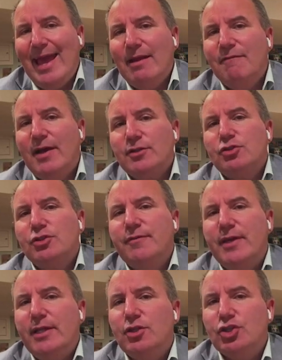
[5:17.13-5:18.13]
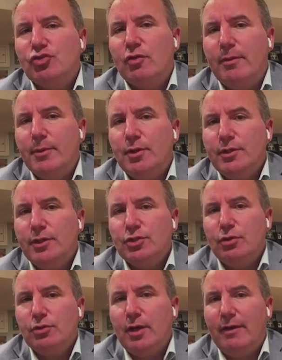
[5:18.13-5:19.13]
Investors have indiscriminately
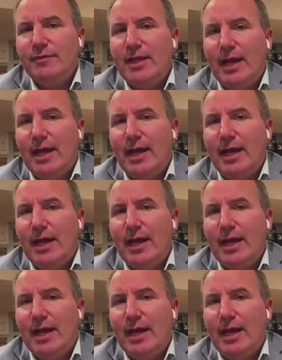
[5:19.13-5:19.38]
sold off